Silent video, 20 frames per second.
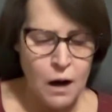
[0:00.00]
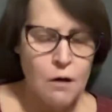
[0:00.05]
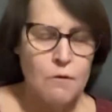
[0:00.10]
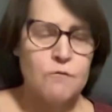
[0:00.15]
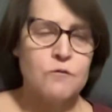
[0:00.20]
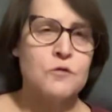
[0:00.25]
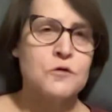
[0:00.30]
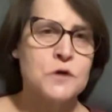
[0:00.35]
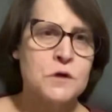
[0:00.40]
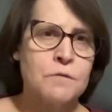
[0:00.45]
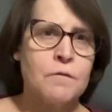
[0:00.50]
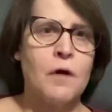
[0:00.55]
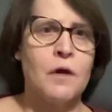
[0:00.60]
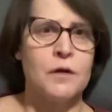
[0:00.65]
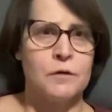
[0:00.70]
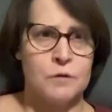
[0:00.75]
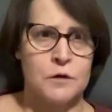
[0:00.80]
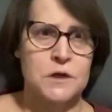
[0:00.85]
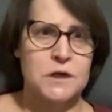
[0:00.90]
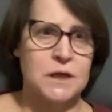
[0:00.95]
First of all,
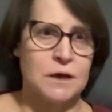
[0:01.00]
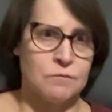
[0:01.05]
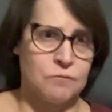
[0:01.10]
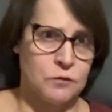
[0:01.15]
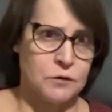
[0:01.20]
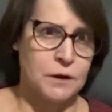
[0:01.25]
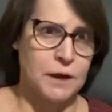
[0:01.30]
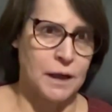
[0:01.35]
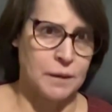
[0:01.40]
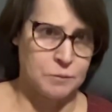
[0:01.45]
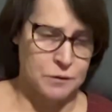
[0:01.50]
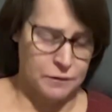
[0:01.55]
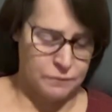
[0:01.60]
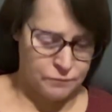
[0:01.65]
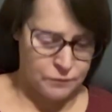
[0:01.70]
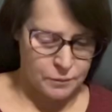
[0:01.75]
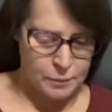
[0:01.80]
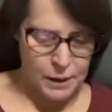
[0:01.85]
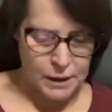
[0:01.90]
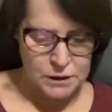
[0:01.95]
there are several types of
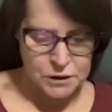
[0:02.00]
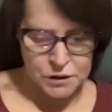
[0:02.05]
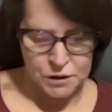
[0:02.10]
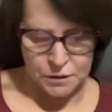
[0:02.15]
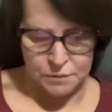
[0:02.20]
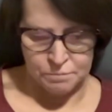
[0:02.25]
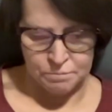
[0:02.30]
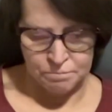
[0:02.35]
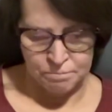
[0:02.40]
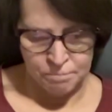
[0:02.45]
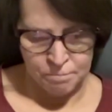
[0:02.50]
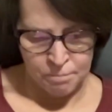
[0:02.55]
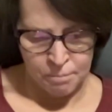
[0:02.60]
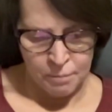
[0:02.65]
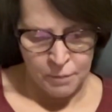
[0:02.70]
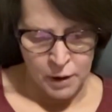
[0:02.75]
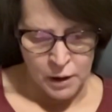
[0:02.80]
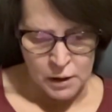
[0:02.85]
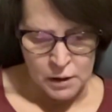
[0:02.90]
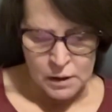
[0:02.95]
dementia.
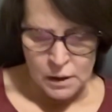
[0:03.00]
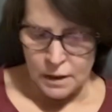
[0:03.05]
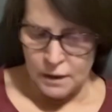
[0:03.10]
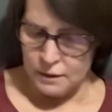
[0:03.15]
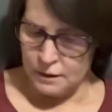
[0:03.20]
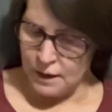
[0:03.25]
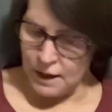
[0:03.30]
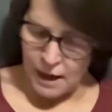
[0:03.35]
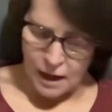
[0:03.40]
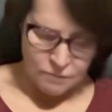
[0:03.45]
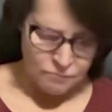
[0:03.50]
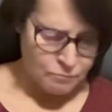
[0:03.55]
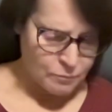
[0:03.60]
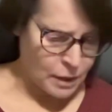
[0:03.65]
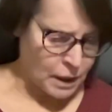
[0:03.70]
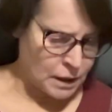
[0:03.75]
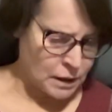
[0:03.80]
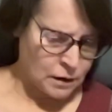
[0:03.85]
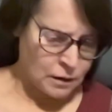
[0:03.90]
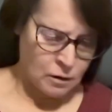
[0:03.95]
They have
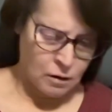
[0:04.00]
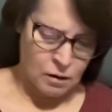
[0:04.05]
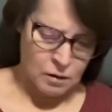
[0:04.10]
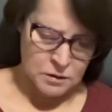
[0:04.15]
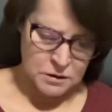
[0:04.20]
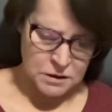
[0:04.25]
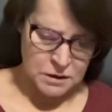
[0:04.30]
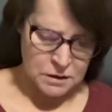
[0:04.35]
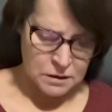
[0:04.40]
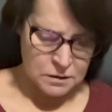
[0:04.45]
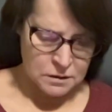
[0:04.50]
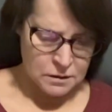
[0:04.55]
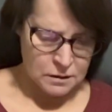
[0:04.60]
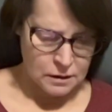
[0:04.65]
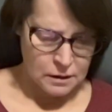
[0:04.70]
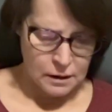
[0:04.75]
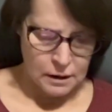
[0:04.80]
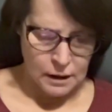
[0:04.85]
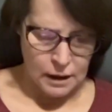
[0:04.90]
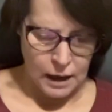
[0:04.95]
many causes,
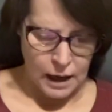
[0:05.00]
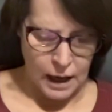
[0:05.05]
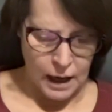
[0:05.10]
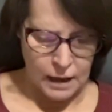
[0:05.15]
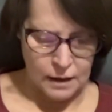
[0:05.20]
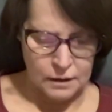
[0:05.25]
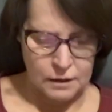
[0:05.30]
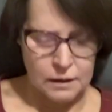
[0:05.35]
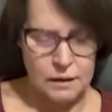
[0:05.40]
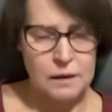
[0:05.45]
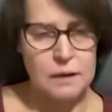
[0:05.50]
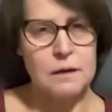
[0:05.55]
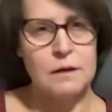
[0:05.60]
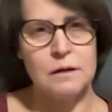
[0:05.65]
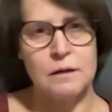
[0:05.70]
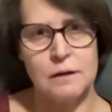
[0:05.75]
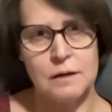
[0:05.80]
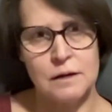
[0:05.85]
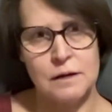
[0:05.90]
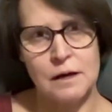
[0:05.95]
and
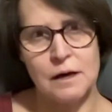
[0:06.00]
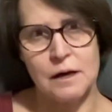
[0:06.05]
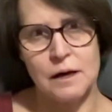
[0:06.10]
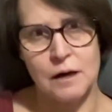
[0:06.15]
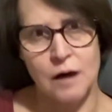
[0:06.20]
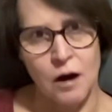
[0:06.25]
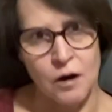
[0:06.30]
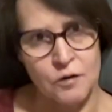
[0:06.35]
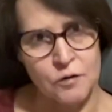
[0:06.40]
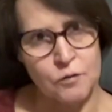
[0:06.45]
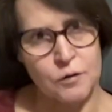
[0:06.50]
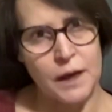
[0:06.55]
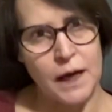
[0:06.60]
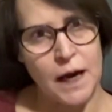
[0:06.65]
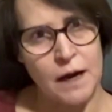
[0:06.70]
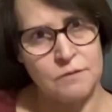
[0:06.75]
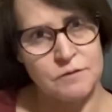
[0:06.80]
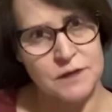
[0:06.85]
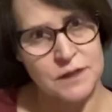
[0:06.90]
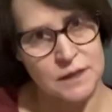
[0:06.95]
although they
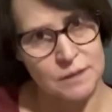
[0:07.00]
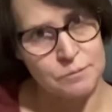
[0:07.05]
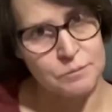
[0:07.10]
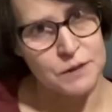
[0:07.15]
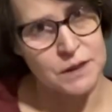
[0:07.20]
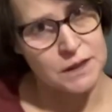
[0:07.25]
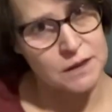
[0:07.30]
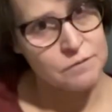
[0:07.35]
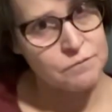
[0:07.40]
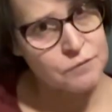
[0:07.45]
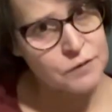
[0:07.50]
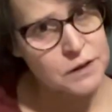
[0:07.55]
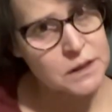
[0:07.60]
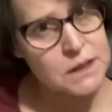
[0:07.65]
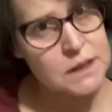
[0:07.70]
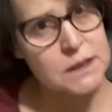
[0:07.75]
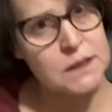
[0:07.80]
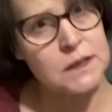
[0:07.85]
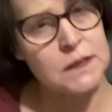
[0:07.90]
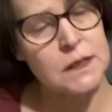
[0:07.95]
have some
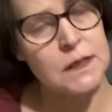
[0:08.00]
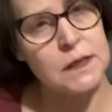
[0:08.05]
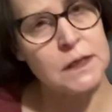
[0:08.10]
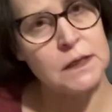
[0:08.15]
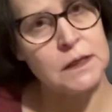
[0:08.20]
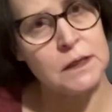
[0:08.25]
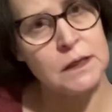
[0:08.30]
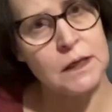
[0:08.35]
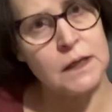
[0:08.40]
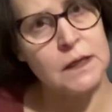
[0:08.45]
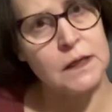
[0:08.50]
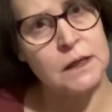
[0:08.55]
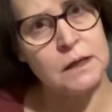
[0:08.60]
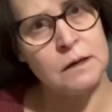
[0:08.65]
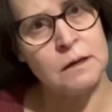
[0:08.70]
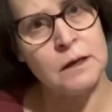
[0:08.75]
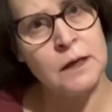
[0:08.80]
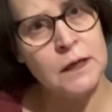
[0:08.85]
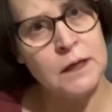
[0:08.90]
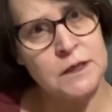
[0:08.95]
differences
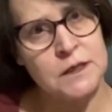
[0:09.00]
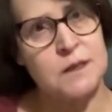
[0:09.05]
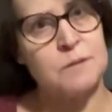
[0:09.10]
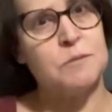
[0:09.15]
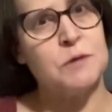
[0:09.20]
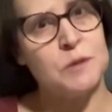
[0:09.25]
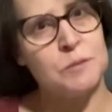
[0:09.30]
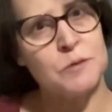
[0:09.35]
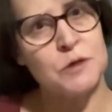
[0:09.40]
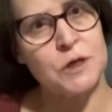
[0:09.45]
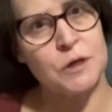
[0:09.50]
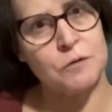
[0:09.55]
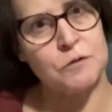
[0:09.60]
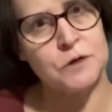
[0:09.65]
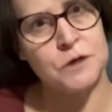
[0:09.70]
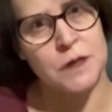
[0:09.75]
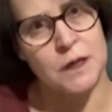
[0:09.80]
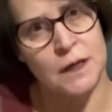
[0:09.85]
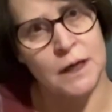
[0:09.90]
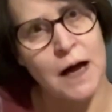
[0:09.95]
in symptoms,
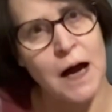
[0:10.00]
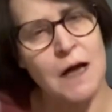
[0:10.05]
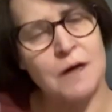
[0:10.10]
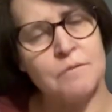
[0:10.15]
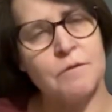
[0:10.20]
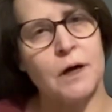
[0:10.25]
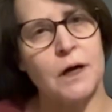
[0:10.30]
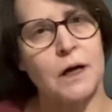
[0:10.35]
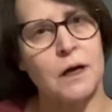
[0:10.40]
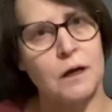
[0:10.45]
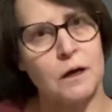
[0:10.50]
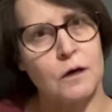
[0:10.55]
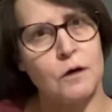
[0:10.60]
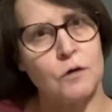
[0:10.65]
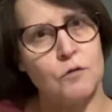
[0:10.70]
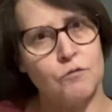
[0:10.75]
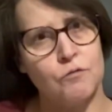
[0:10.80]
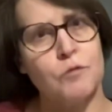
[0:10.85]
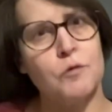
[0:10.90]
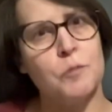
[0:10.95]
there's a kind of a
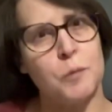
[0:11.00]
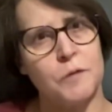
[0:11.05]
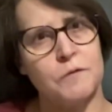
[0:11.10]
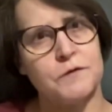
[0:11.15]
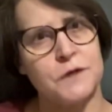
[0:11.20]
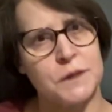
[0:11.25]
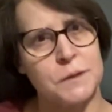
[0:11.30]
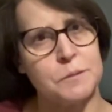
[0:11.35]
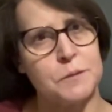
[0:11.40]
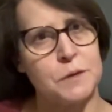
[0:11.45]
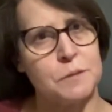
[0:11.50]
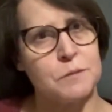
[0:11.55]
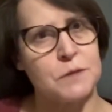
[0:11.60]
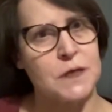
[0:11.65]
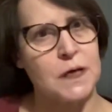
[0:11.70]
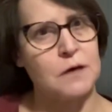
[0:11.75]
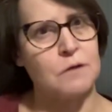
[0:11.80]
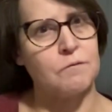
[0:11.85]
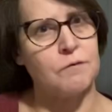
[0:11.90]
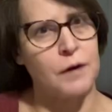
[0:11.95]
group of symptoms
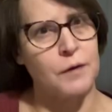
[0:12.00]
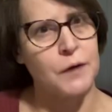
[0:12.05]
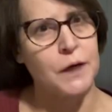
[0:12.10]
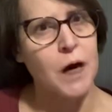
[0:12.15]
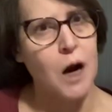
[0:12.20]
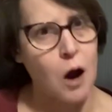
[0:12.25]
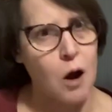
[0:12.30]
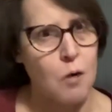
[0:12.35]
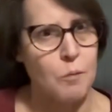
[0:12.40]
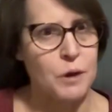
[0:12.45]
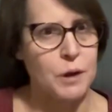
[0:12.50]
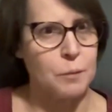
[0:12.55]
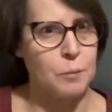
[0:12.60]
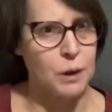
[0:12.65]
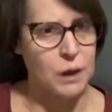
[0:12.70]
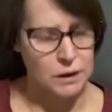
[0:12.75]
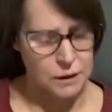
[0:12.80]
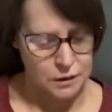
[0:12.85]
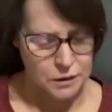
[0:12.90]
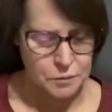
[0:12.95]
that are very common
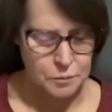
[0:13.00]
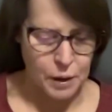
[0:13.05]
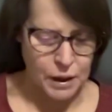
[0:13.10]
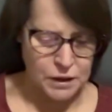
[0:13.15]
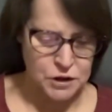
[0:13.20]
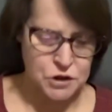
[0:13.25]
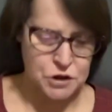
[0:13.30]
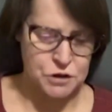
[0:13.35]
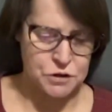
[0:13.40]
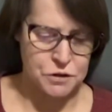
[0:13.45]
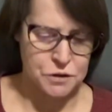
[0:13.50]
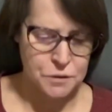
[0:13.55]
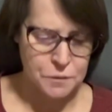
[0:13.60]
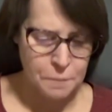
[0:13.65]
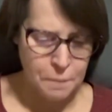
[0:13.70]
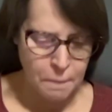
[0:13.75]
among the dementias.